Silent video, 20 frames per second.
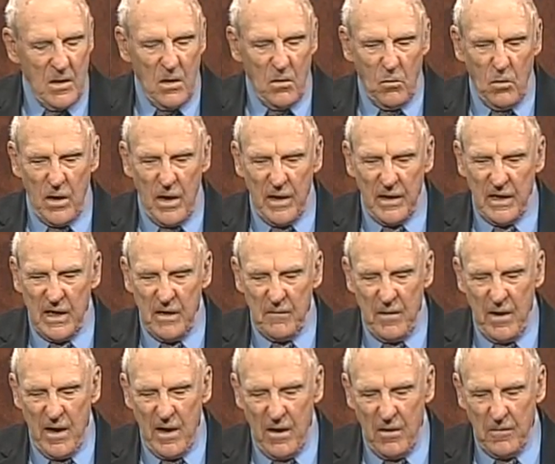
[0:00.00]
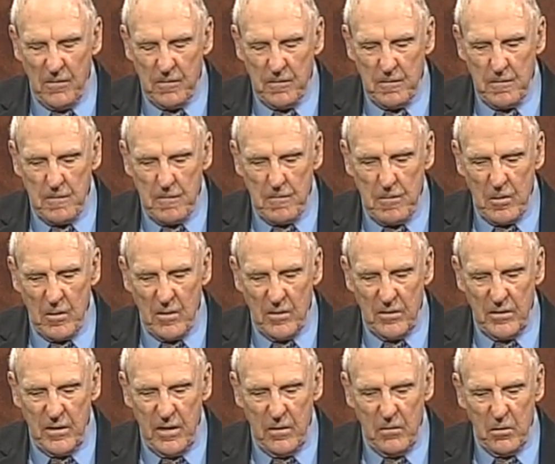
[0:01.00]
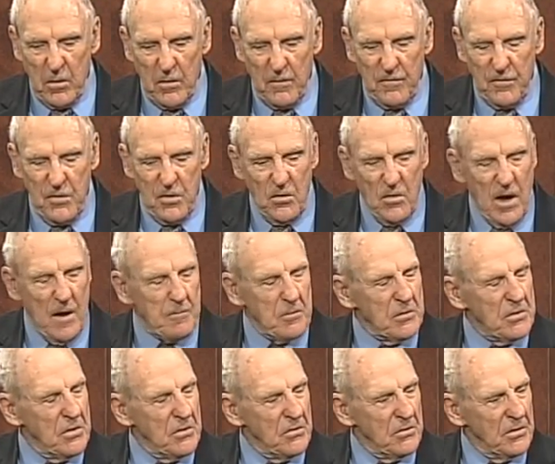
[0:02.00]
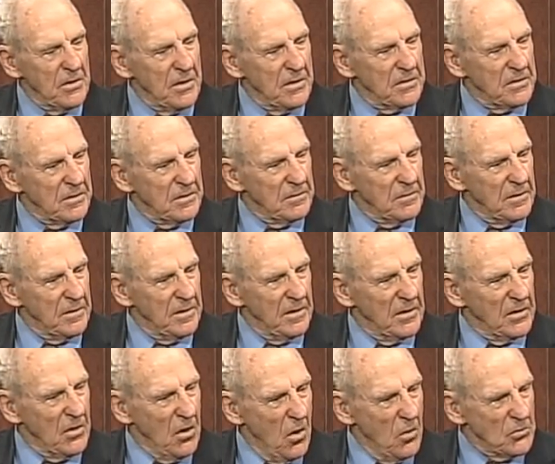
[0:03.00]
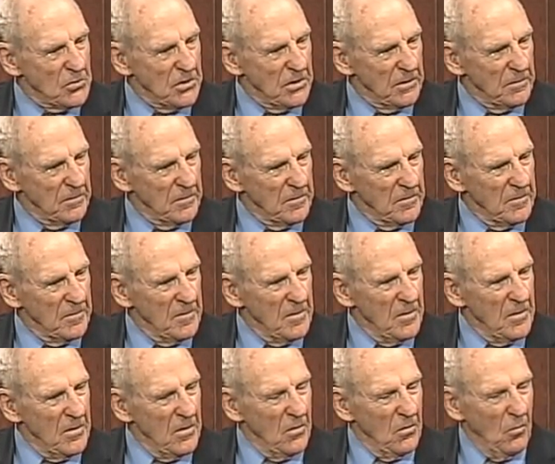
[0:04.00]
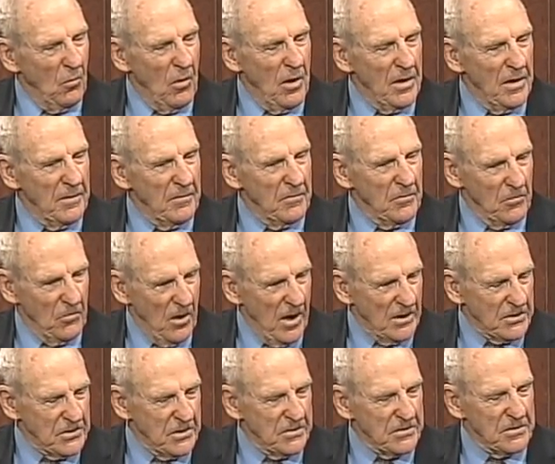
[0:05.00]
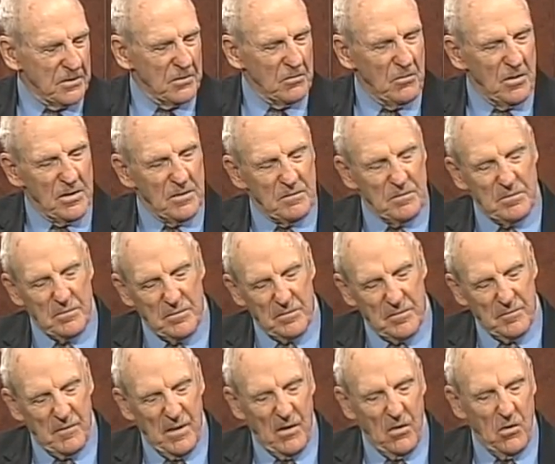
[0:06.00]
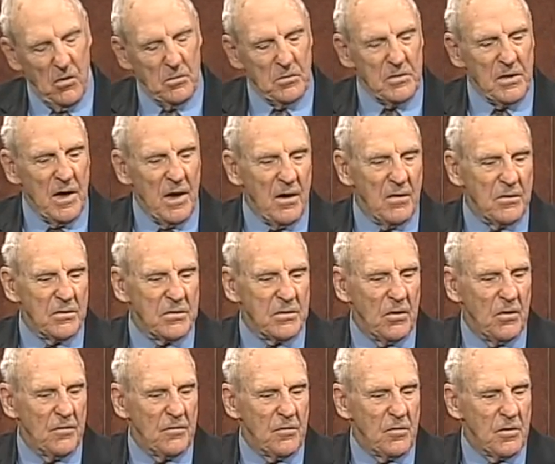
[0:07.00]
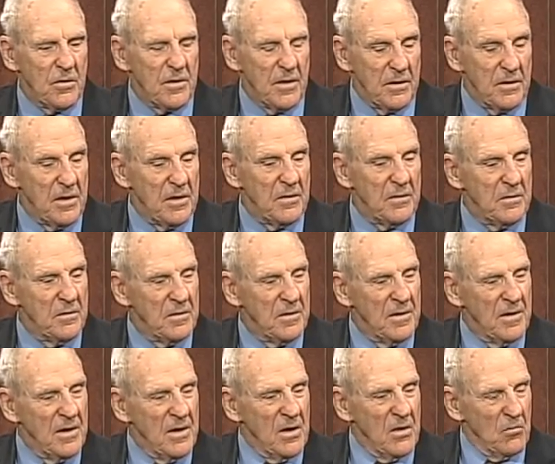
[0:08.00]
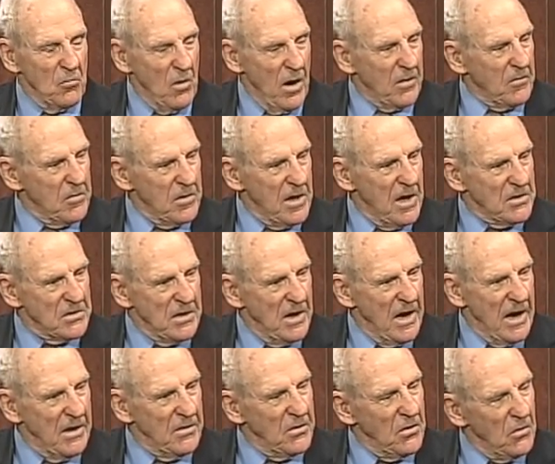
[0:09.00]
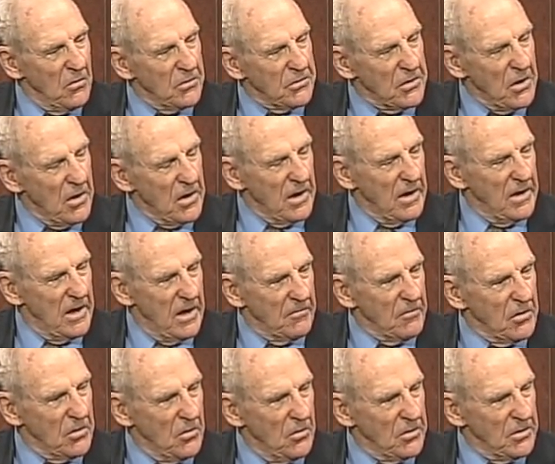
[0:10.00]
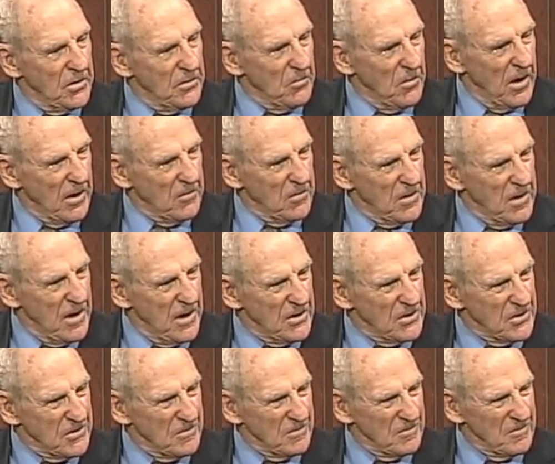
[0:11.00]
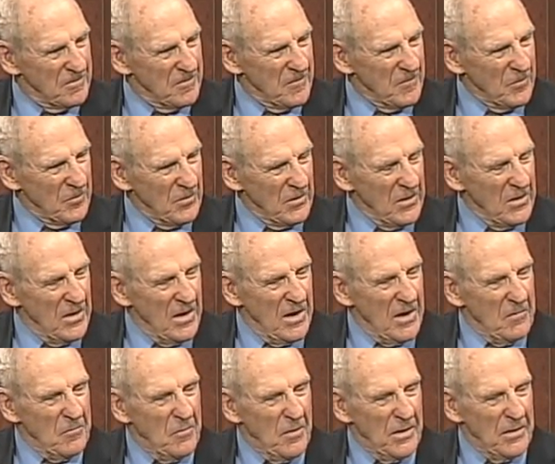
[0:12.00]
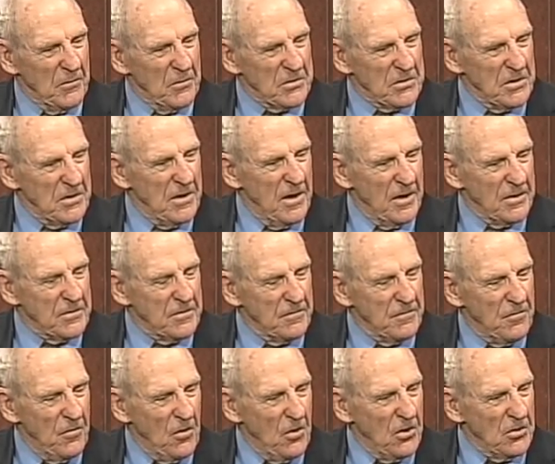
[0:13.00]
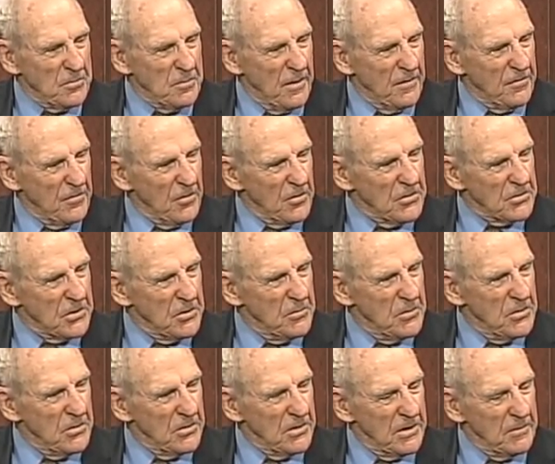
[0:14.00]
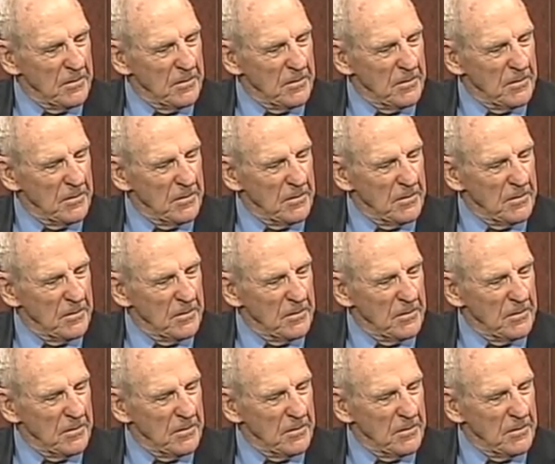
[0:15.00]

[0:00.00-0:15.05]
When I came out, there were a few opportunities in coaching, one in Rochester, one in my hometown, and so forth, and then recreation. I had no thought of ever going into recreation, but it was in Hudson Falls, my first community.